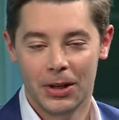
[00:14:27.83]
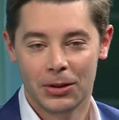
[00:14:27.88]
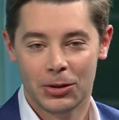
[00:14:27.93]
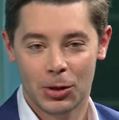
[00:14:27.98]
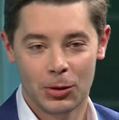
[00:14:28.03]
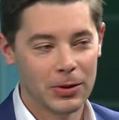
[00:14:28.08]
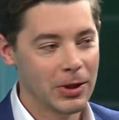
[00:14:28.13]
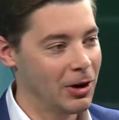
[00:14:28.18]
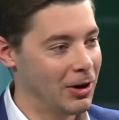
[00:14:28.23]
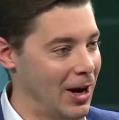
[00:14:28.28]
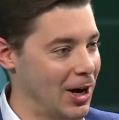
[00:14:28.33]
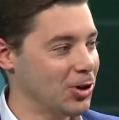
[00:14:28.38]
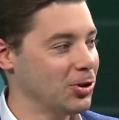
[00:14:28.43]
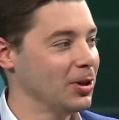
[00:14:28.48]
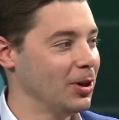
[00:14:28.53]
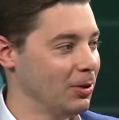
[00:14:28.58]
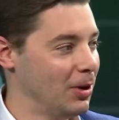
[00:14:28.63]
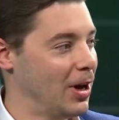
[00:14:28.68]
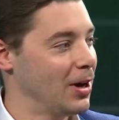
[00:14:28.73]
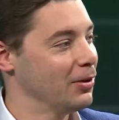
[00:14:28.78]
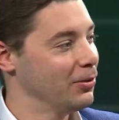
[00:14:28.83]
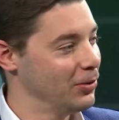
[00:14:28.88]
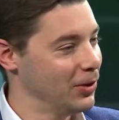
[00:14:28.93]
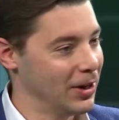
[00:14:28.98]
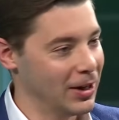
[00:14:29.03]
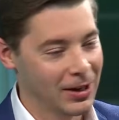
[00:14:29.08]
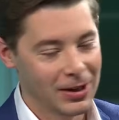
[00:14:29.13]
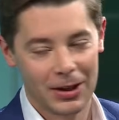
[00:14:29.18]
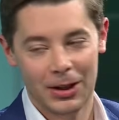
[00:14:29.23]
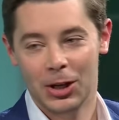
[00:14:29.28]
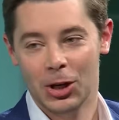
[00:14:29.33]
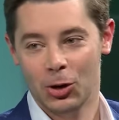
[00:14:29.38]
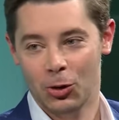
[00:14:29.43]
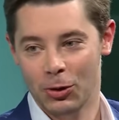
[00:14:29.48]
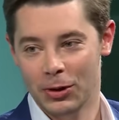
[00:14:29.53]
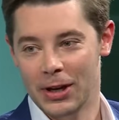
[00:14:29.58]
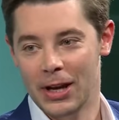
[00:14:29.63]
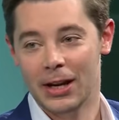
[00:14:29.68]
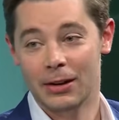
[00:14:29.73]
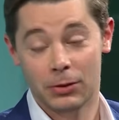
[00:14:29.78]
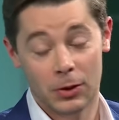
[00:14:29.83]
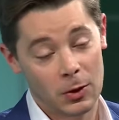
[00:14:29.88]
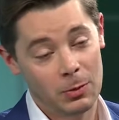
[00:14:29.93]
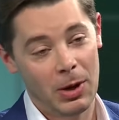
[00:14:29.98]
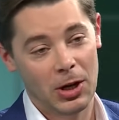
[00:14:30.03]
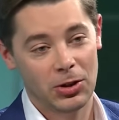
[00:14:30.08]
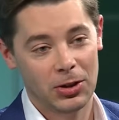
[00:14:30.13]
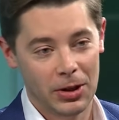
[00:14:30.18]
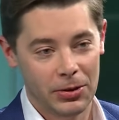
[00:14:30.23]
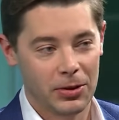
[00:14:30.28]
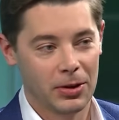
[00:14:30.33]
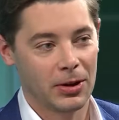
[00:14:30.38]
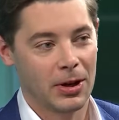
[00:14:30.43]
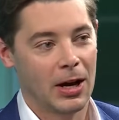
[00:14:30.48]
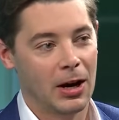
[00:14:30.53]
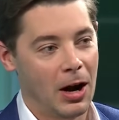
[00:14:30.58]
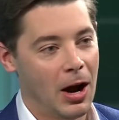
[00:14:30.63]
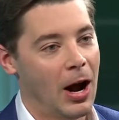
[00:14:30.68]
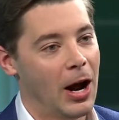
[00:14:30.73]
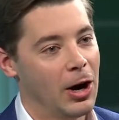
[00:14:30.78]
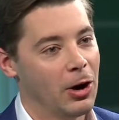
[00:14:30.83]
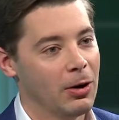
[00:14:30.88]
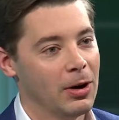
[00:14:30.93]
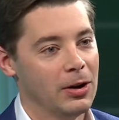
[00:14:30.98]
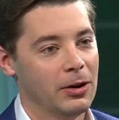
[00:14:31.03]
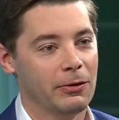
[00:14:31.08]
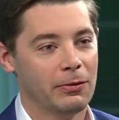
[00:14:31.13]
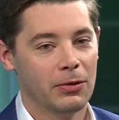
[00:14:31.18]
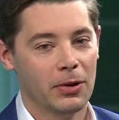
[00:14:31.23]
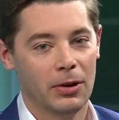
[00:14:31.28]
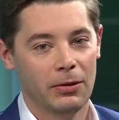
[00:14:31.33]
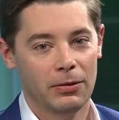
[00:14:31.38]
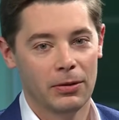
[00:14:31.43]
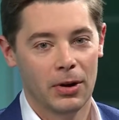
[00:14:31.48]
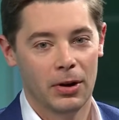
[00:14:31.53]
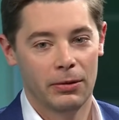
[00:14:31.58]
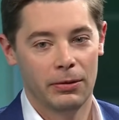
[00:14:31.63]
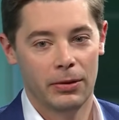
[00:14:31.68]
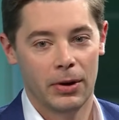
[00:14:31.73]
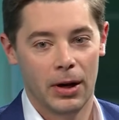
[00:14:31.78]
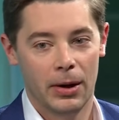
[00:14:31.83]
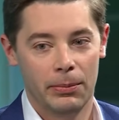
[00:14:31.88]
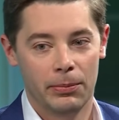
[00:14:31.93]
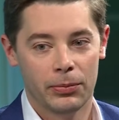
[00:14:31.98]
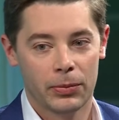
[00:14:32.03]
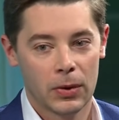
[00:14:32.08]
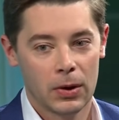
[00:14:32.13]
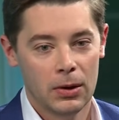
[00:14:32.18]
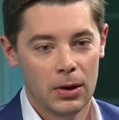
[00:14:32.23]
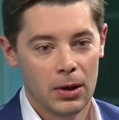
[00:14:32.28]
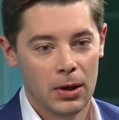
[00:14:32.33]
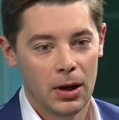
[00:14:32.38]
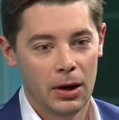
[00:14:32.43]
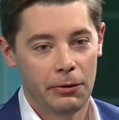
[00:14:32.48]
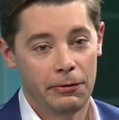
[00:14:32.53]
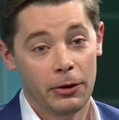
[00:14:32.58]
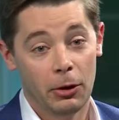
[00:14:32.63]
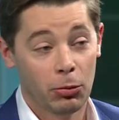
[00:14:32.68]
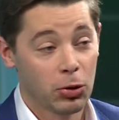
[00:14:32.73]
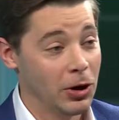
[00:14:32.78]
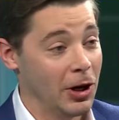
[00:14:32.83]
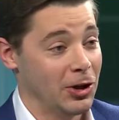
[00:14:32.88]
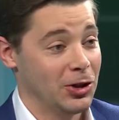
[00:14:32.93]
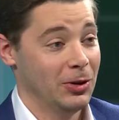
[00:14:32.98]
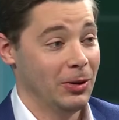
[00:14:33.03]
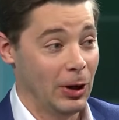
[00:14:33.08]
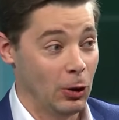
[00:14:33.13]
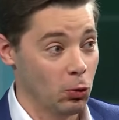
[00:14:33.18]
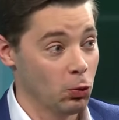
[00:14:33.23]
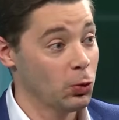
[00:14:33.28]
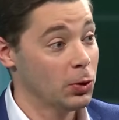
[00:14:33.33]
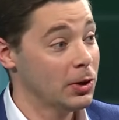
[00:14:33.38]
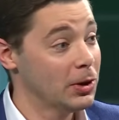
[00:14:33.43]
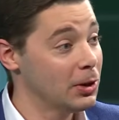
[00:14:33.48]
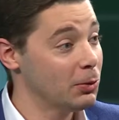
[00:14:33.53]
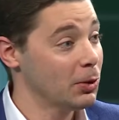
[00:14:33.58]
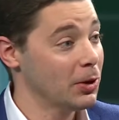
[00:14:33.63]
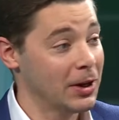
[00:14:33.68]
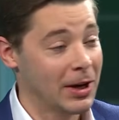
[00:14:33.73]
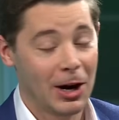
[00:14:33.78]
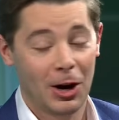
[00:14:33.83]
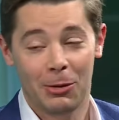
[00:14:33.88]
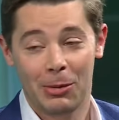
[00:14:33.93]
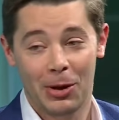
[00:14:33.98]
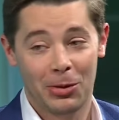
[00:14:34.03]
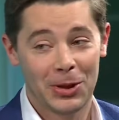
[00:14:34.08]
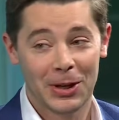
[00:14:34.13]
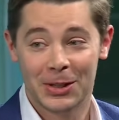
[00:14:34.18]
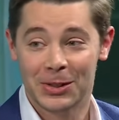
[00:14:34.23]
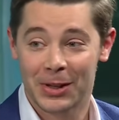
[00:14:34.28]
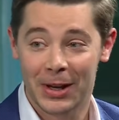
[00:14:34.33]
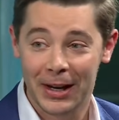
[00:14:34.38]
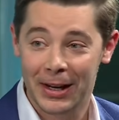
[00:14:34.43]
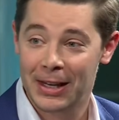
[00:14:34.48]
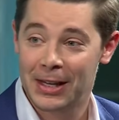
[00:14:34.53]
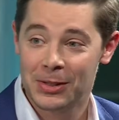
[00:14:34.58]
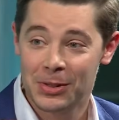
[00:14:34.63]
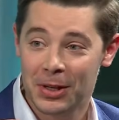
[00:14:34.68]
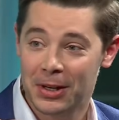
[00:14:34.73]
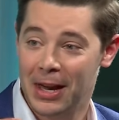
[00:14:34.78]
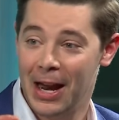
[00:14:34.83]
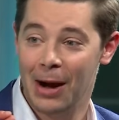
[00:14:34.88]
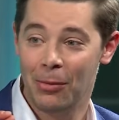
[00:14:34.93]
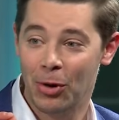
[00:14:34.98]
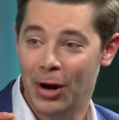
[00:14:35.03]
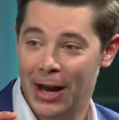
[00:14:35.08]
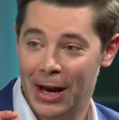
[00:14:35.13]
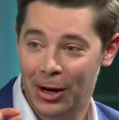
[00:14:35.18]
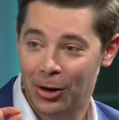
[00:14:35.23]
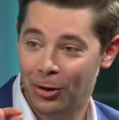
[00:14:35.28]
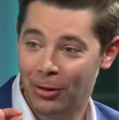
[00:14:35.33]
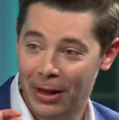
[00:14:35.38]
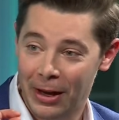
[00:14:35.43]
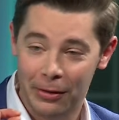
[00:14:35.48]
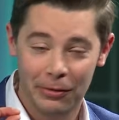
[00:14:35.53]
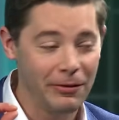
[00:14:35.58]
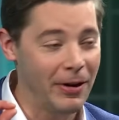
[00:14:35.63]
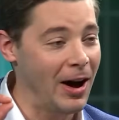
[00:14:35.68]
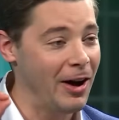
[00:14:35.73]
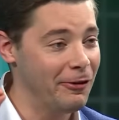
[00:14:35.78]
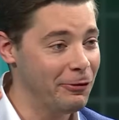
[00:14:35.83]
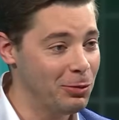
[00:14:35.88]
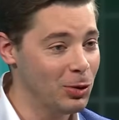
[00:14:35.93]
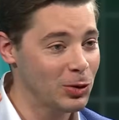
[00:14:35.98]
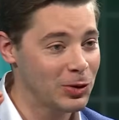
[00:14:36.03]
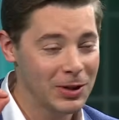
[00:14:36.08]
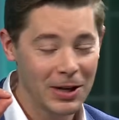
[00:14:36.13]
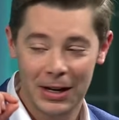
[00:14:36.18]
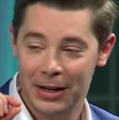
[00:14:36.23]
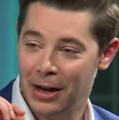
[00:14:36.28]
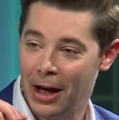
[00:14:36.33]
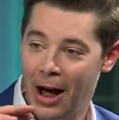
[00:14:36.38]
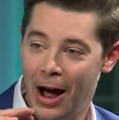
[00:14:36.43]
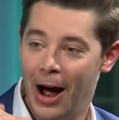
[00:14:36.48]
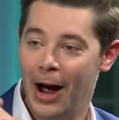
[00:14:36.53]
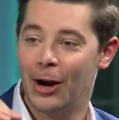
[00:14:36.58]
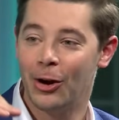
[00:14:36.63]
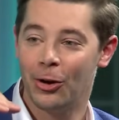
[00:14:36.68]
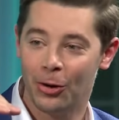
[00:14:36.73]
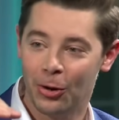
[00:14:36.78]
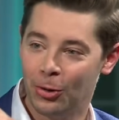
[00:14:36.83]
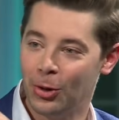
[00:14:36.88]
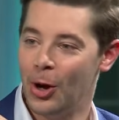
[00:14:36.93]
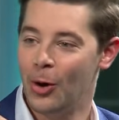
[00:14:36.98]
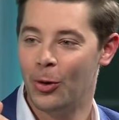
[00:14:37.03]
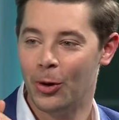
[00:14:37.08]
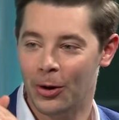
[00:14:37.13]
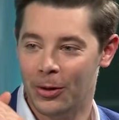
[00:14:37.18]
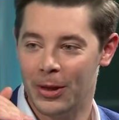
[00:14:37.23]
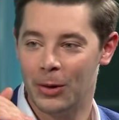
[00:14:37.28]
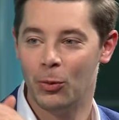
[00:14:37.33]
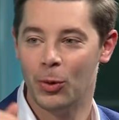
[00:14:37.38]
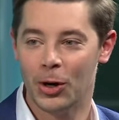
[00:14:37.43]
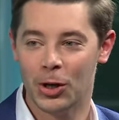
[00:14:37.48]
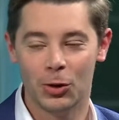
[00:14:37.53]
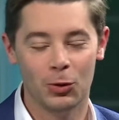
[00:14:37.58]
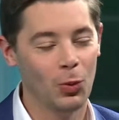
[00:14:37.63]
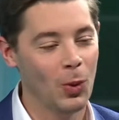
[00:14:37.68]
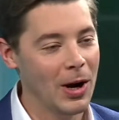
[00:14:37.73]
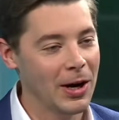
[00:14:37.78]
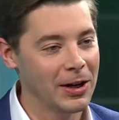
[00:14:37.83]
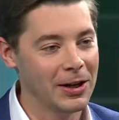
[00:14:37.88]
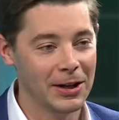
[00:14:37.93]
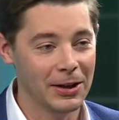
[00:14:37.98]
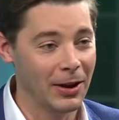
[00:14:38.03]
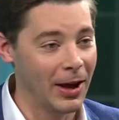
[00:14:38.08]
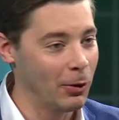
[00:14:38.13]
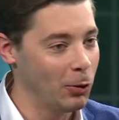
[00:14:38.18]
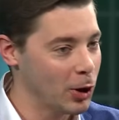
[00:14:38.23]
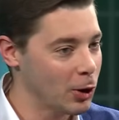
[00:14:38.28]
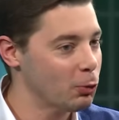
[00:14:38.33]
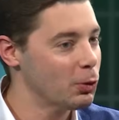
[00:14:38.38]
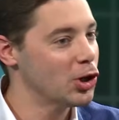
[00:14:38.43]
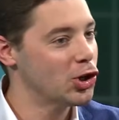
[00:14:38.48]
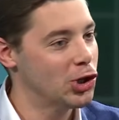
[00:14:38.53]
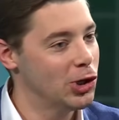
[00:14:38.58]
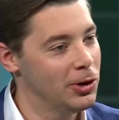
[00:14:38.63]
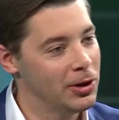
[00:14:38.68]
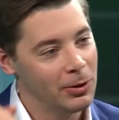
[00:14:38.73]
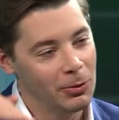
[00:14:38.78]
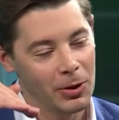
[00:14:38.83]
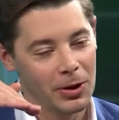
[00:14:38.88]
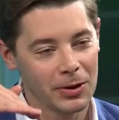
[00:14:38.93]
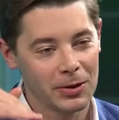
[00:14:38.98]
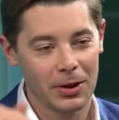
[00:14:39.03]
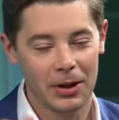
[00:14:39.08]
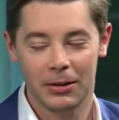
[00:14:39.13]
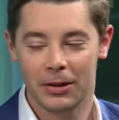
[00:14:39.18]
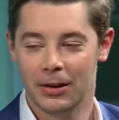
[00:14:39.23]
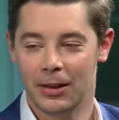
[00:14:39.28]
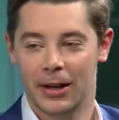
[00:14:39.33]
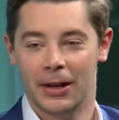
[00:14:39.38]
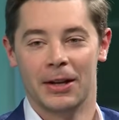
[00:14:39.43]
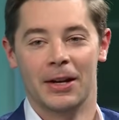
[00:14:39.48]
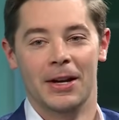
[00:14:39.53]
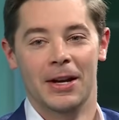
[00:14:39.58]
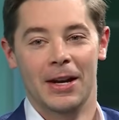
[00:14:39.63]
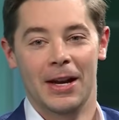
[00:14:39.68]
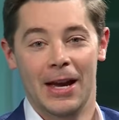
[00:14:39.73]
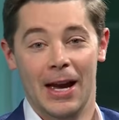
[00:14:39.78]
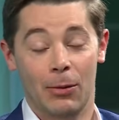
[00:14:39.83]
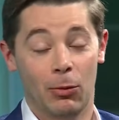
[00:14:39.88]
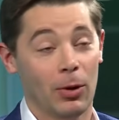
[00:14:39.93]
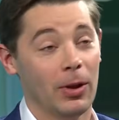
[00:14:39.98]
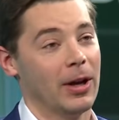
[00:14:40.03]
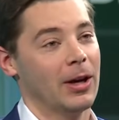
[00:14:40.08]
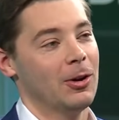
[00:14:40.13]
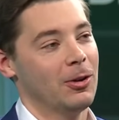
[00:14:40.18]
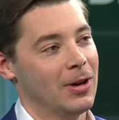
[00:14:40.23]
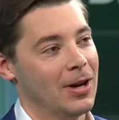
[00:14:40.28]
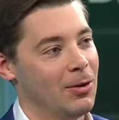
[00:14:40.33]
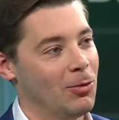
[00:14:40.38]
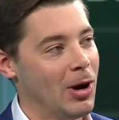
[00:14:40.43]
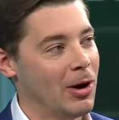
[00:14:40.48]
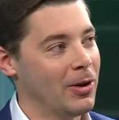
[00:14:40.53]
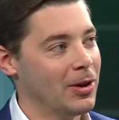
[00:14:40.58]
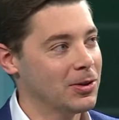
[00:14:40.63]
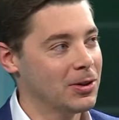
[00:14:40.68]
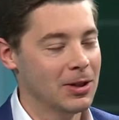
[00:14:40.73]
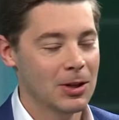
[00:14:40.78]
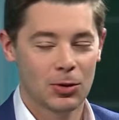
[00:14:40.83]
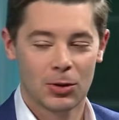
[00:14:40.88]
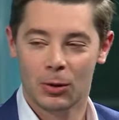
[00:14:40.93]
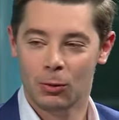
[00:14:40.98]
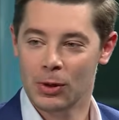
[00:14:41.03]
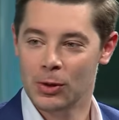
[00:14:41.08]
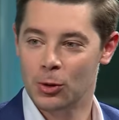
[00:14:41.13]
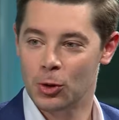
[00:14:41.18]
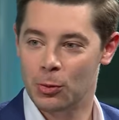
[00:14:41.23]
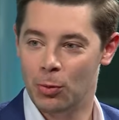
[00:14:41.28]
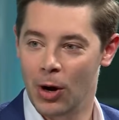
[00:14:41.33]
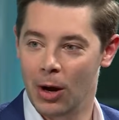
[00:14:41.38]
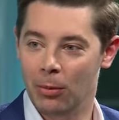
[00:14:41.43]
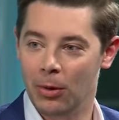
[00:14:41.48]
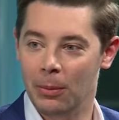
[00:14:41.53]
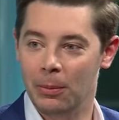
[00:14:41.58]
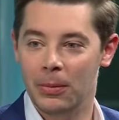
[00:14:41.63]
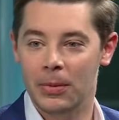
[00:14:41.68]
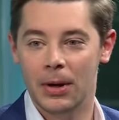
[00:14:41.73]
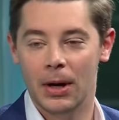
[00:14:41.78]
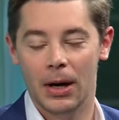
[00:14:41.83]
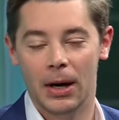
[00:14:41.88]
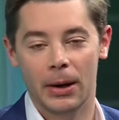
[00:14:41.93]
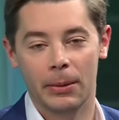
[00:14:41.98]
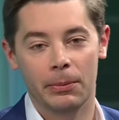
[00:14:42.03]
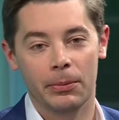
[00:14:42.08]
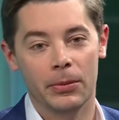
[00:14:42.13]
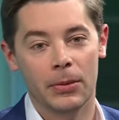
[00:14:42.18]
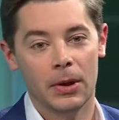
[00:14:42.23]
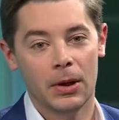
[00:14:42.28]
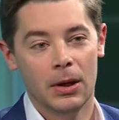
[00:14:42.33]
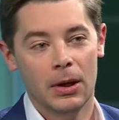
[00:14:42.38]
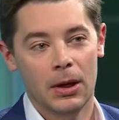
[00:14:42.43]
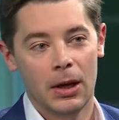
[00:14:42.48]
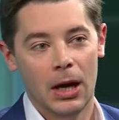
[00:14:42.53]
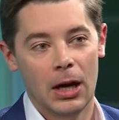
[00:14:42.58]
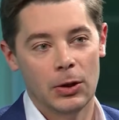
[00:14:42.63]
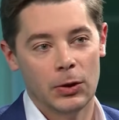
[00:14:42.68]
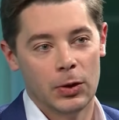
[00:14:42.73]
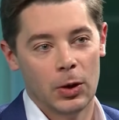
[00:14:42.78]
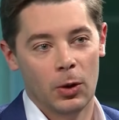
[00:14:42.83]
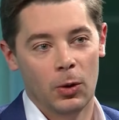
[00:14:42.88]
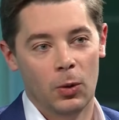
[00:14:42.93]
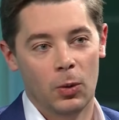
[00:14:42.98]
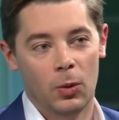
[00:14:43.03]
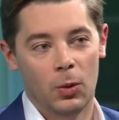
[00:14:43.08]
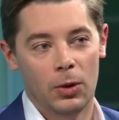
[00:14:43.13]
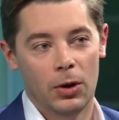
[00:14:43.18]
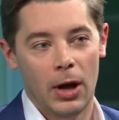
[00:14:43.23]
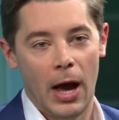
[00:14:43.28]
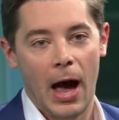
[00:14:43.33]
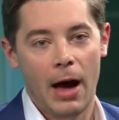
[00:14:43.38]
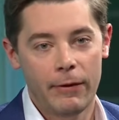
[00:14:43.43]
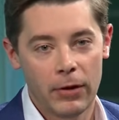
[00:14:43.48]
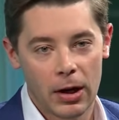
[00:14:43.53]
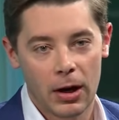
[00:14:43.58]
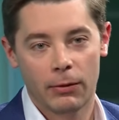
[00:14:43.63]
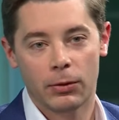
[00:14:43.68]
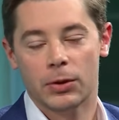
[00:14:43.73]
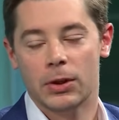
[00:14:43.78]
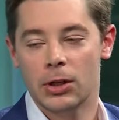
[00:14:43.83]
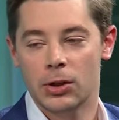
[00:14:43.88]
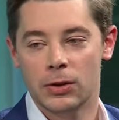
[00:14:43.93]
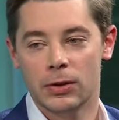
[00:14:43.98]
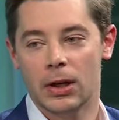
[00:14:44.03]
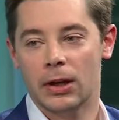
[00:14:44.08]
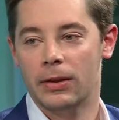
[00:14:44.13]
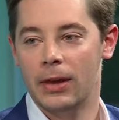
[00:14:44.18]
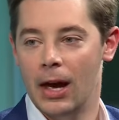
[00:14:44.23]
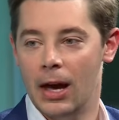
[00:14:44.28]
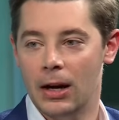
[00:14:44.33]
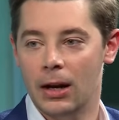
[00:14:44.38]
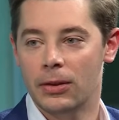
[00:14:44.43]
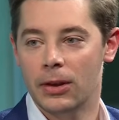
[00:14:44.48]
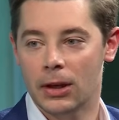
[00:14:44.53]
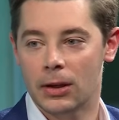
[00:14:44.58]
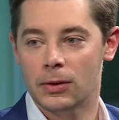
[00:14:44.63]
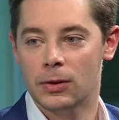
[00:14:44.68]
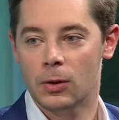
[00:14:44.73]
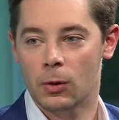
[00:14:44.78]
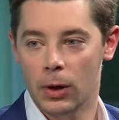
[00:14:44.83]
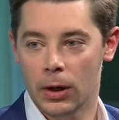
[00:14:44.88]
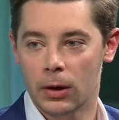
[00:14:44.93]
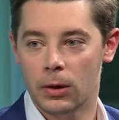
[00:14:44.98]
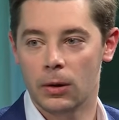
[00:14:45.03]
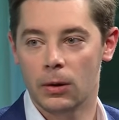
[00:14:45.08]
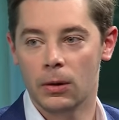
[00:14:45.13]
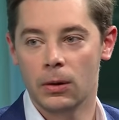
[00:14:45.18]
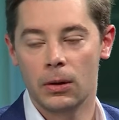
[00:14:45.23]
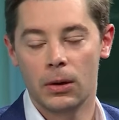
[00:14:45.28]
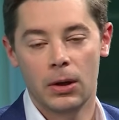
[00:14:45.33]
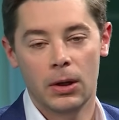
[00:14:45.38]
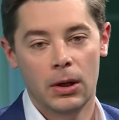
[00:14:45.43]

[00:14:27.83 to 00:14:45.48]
Turns out actually a lot of like creatives, especially at the kind of higher end of, of, of, um, of film production, like really, really care about things like is the camera angle like 5% higher or lower than where you want it? And I want to reshoot it with a slightly like, and we're like, okay, wow, that's an interesting research problem. Um, and so having conversations like that, I think, is critical.